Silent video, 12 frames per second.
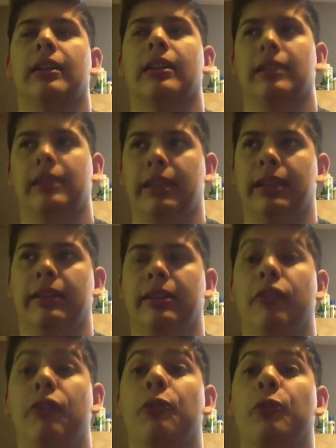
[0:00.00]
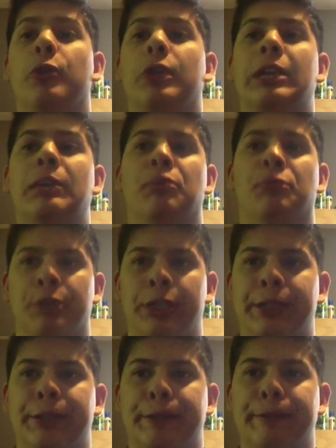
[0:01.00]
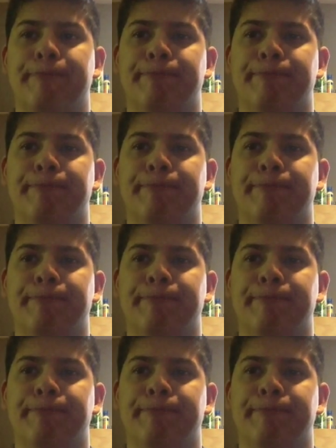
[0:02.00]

Alrighty, 40 breeder.